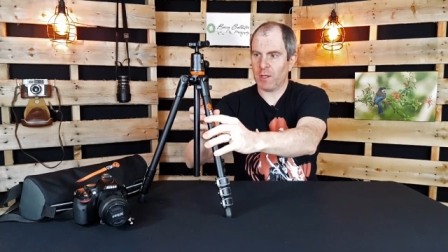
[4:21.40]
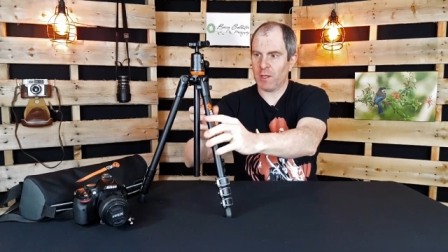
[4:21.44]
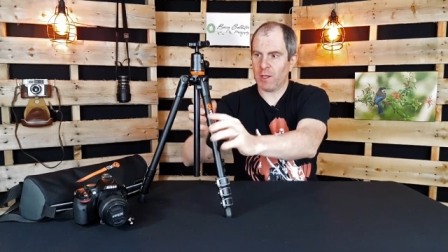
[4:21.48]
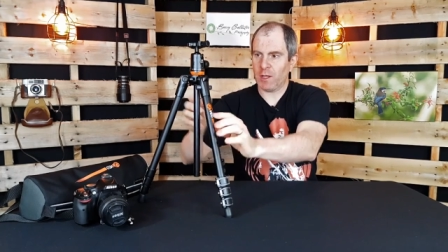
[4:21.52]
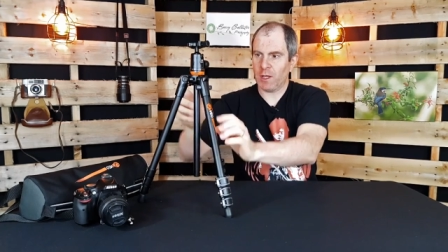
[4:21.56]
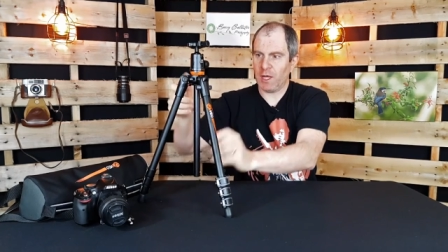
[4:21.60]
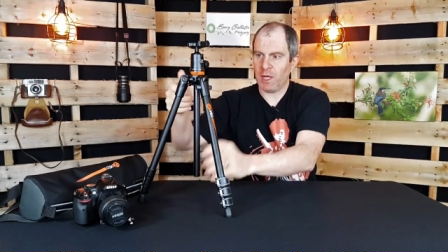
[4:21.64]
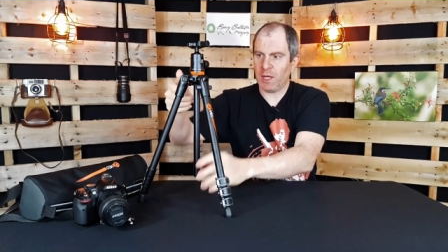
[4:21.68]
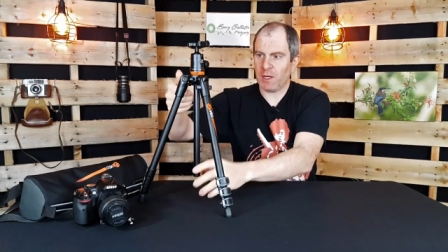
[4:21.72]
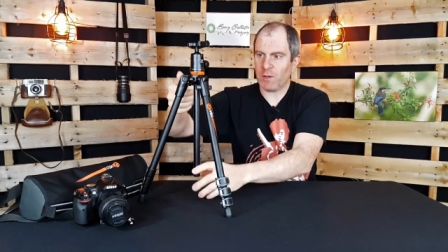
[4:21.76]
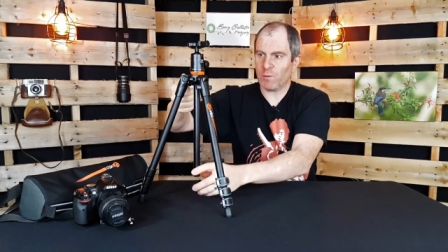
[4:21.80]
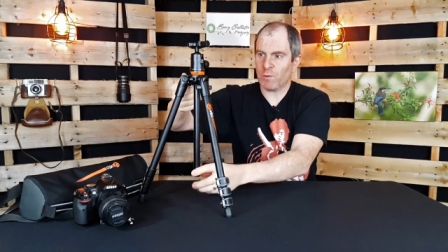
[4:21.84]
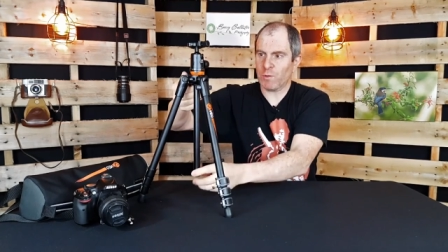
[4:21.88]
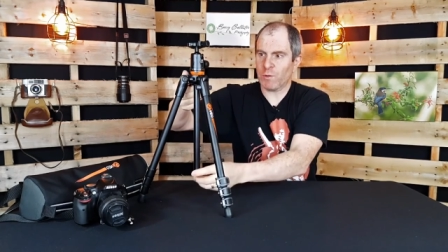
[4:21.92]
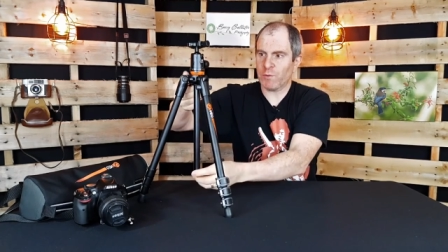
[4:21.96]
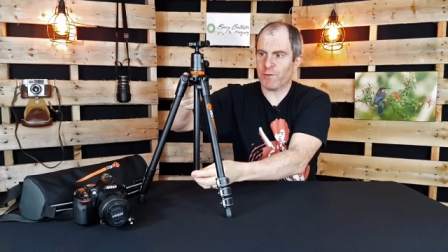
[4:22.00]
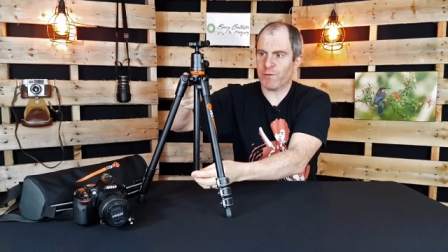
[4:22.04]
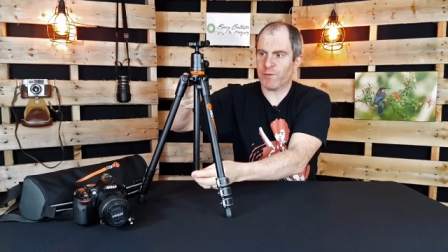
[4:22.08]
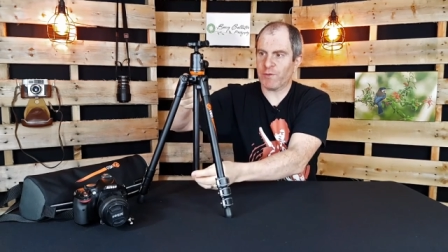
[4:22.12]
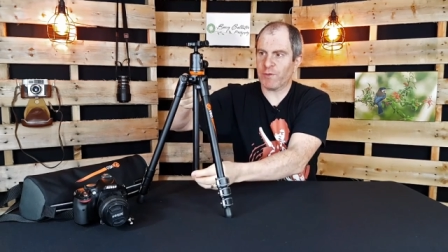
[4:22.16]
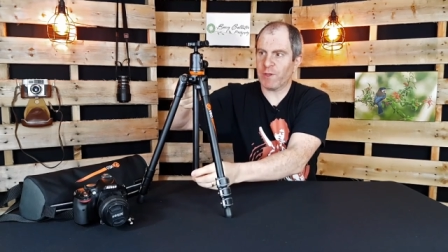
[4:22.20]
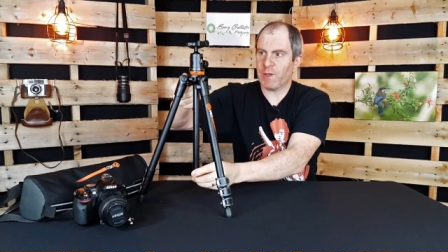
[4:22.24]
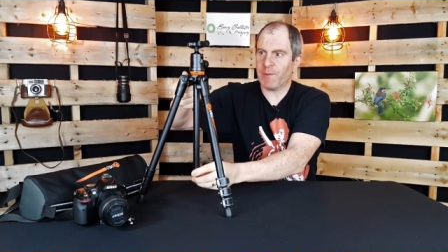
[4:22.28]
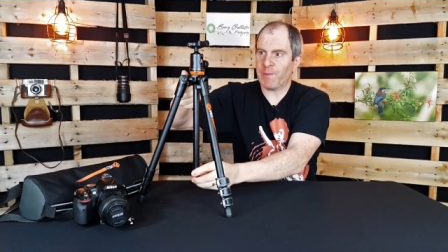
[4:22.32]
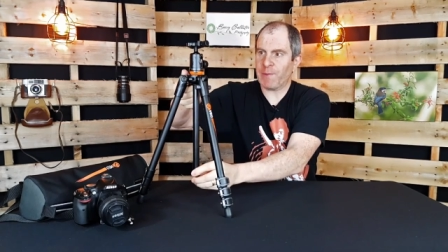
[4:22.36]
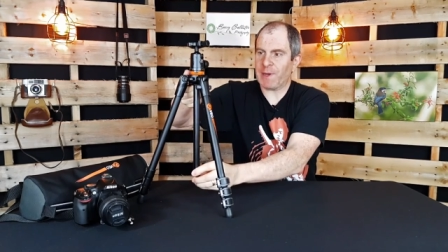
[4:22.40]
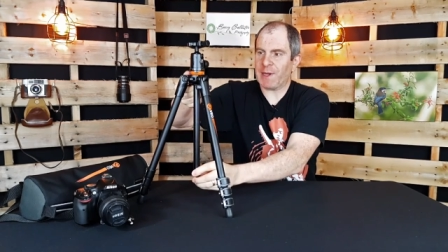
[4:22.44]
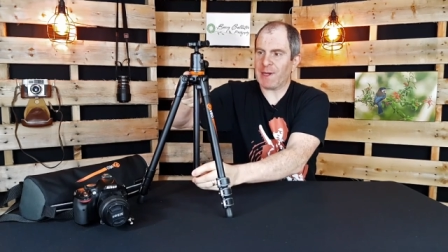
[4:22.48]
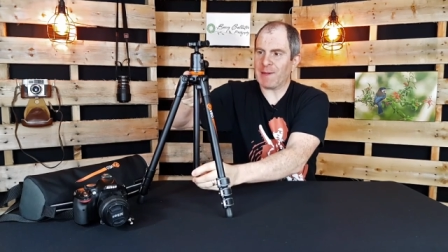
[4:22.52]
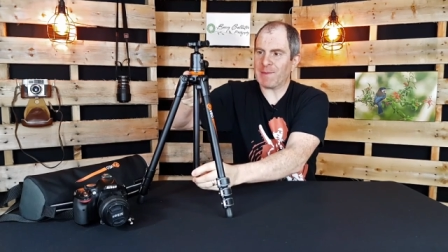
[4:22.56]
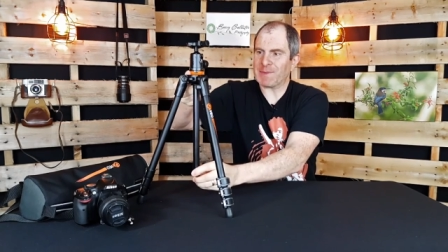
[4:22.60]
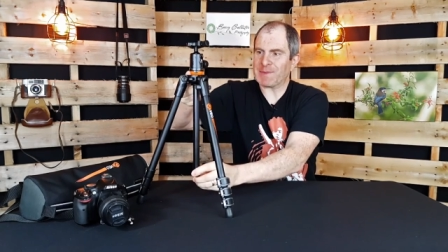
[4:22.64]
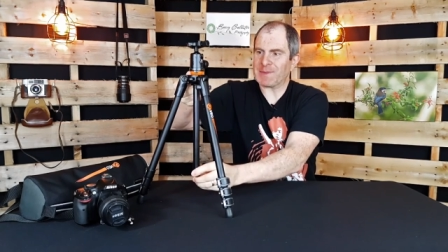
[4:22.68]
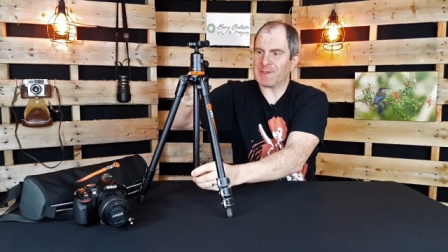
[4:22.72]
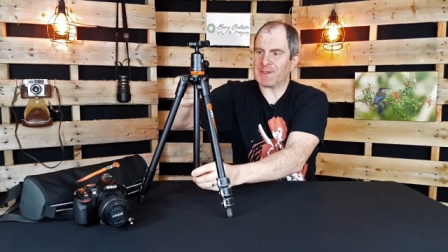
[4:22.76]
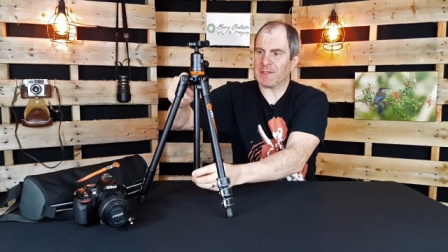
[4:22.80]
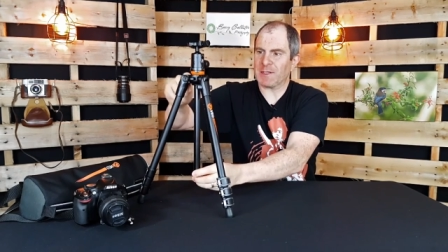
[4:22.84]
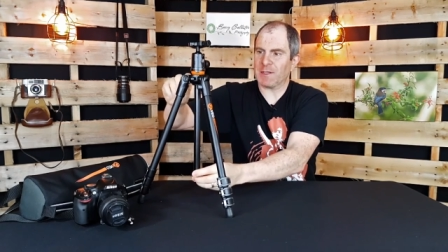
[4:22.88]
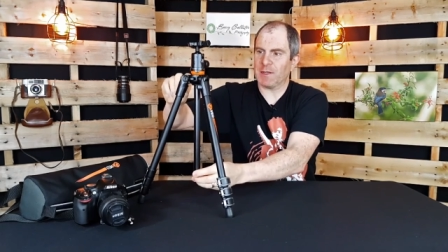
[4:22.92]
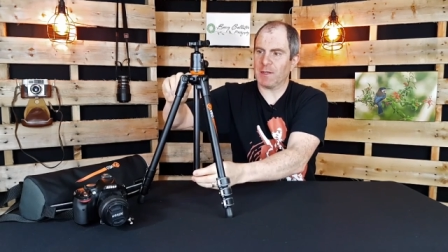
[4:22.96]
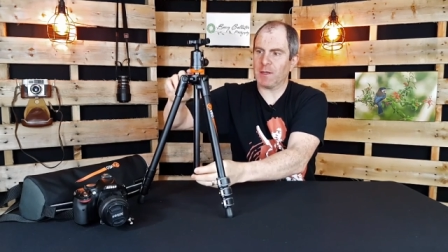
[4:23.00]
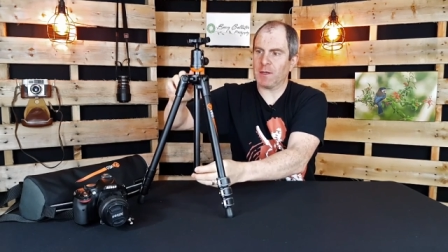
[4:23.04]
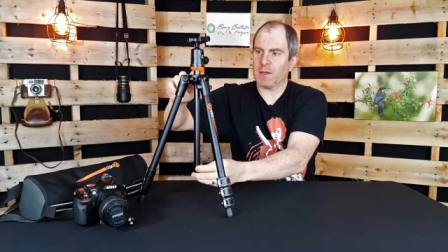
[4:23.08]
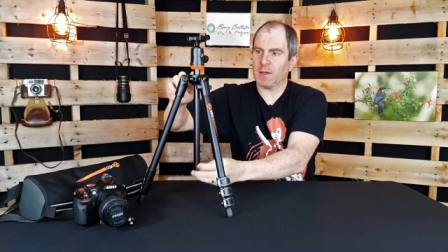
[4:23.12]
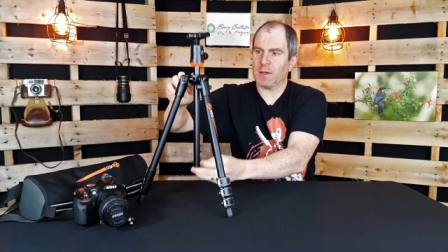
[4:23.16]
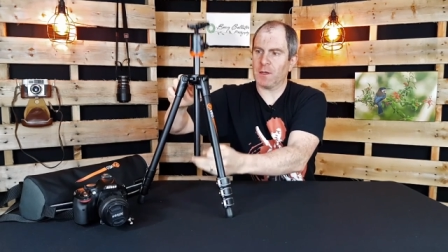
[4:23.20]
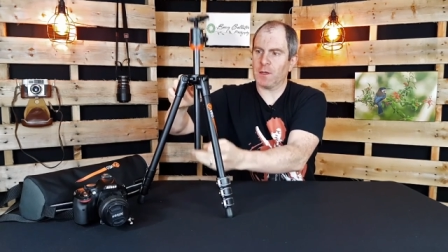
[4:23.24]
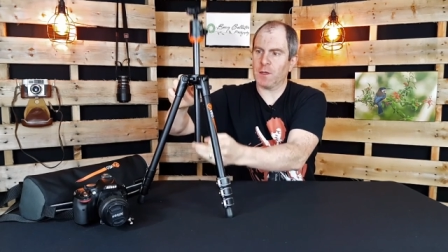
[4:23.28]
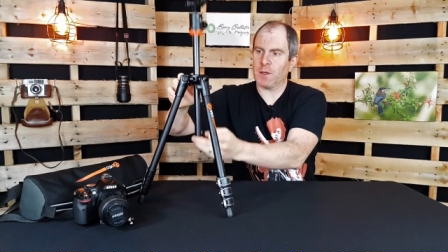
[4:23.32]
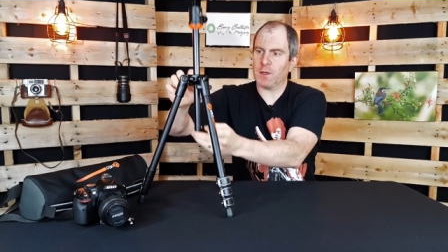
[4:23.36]
It will flip up,
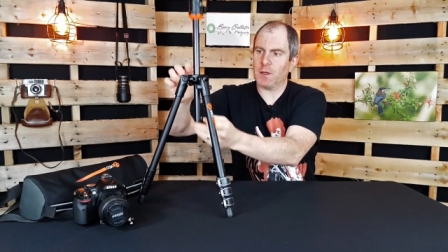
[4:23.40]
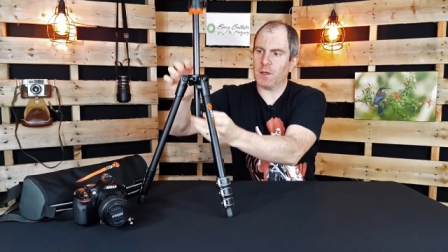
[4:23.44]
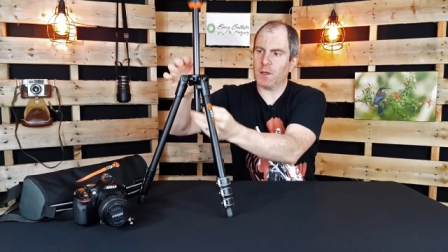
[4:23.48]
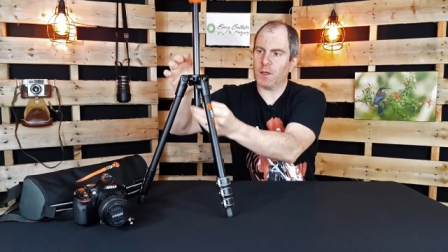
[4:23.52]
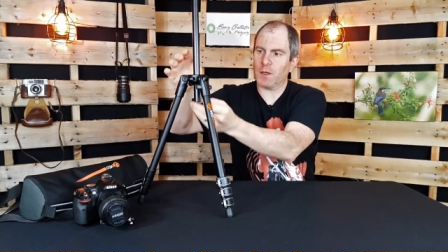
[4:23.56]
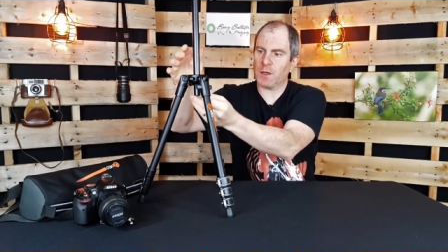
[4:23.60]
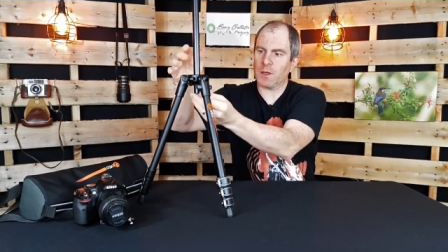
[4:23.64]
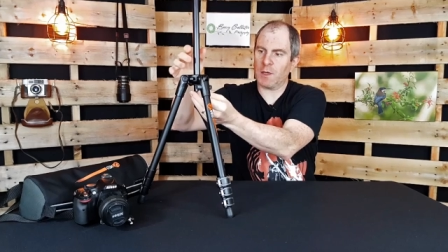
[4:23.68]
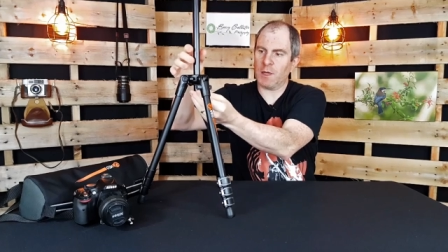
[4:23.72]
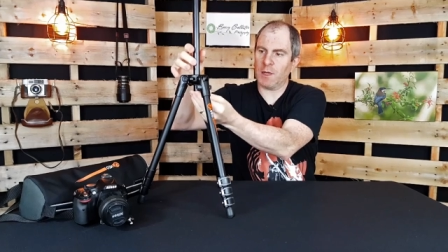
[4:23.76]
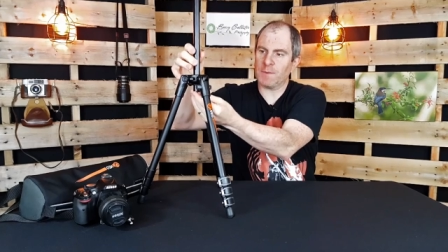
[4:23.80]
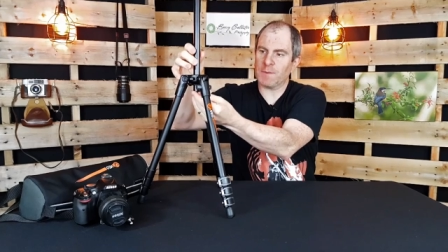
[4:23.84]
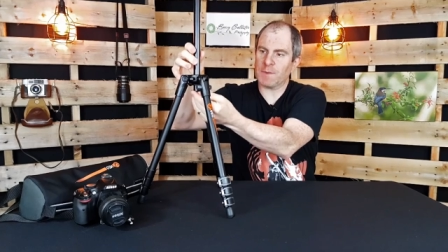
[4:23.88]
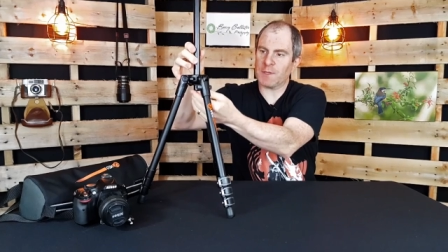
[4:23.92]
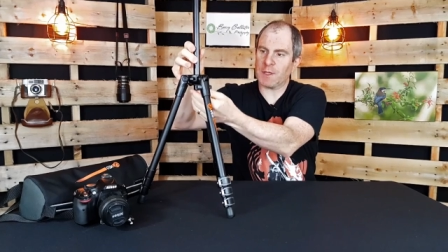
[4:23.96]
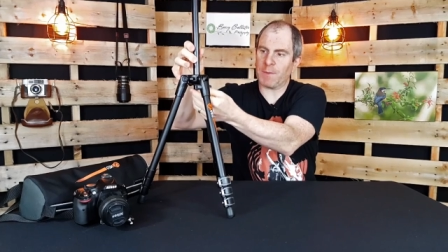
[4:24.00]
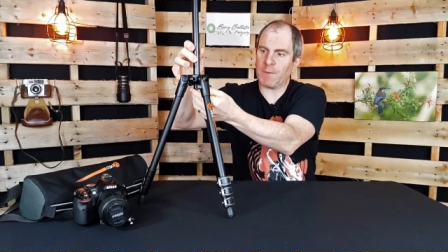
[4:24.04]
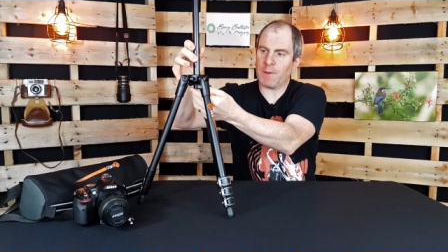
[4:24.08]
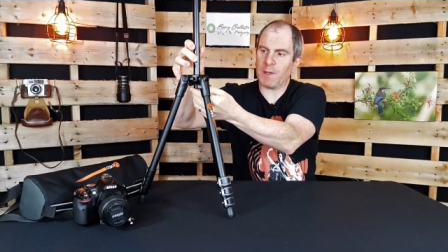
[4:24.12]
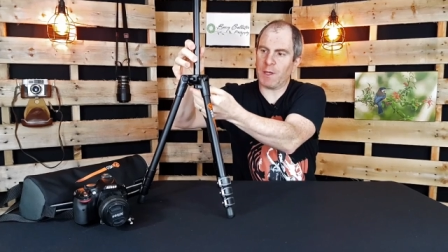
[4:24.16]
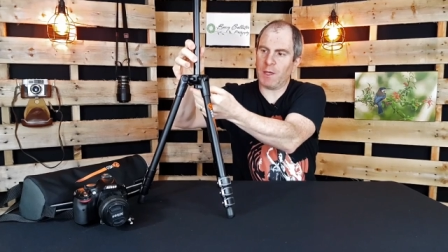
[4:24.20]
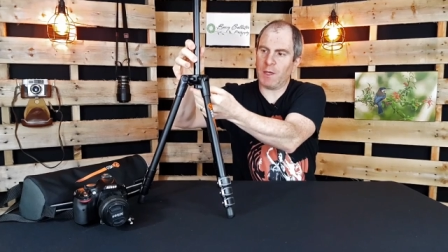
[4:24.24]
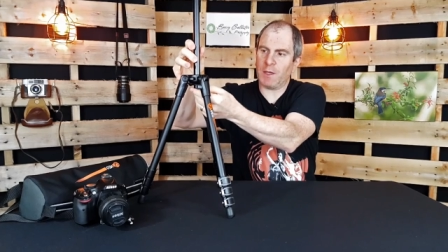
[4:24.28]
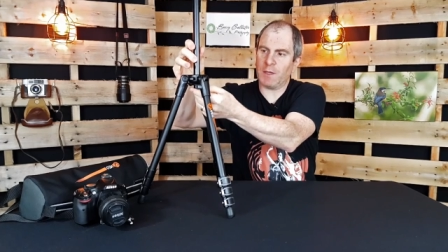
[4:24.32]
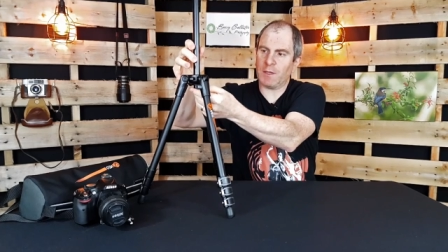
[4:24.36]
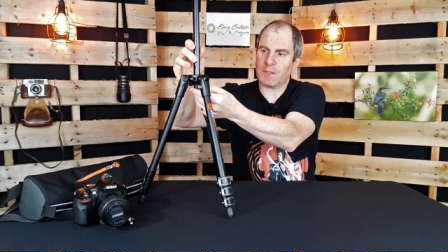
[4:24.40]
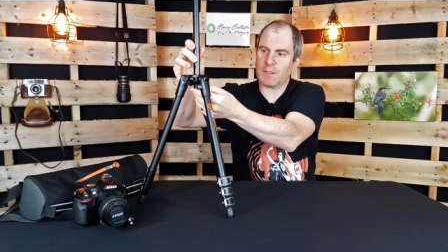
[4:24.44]
it comes up here,